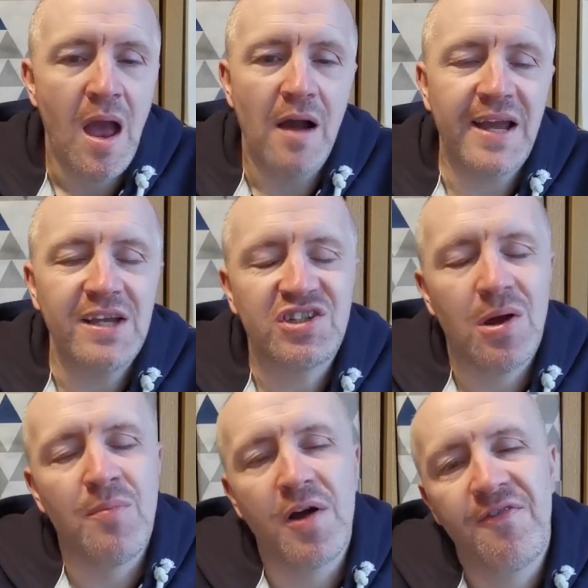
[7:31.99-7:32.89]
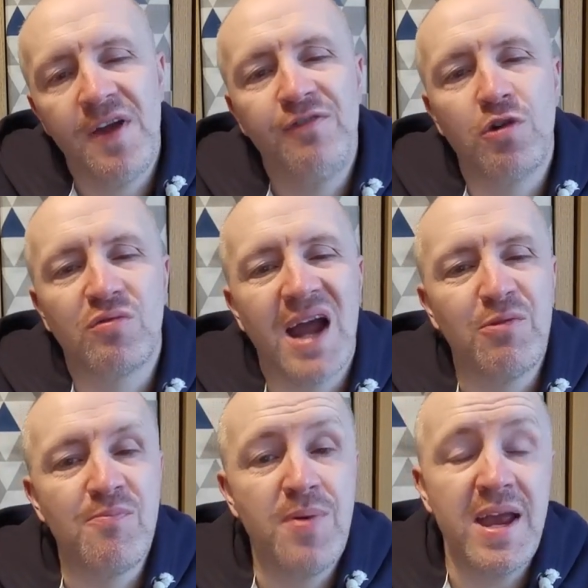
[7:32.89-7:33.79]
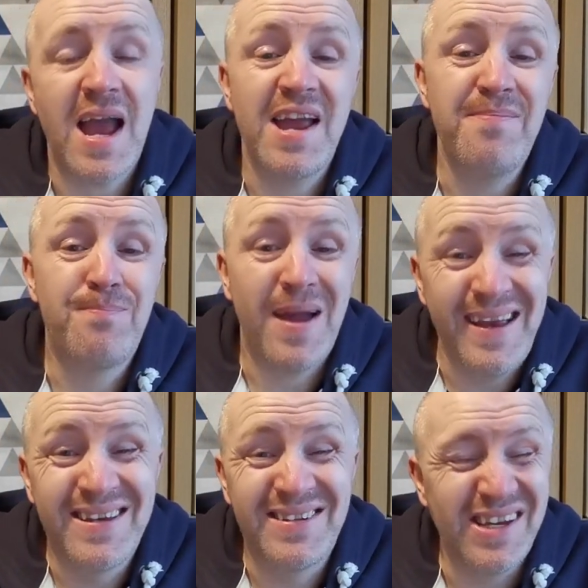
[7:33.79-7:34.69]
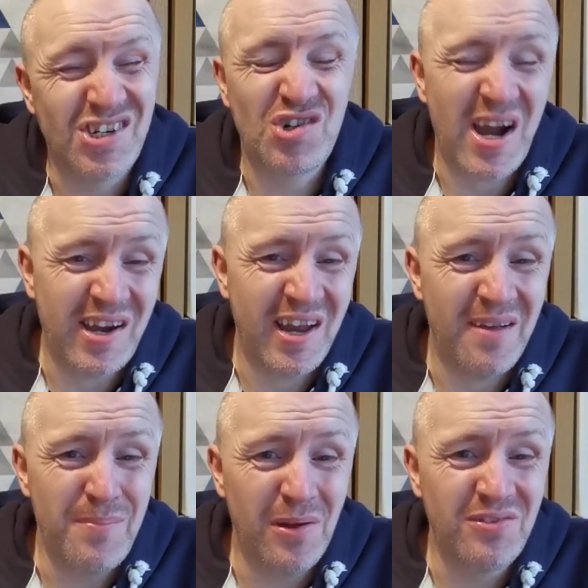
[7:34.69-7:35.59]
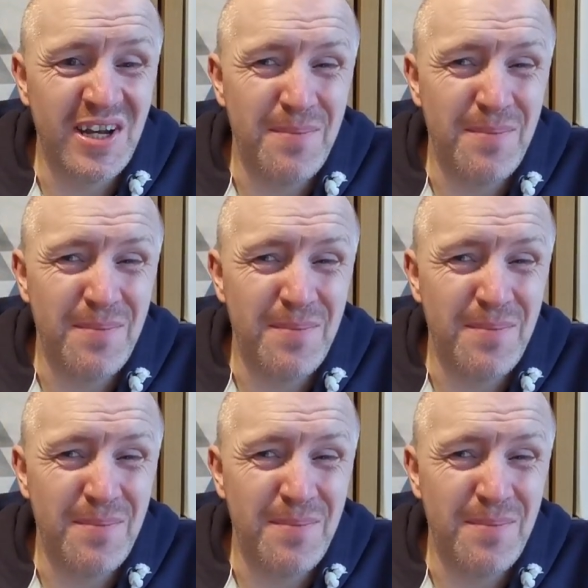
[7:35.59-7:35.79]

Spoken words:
Okay, so my fifth upgrade would be a basic tracker built in,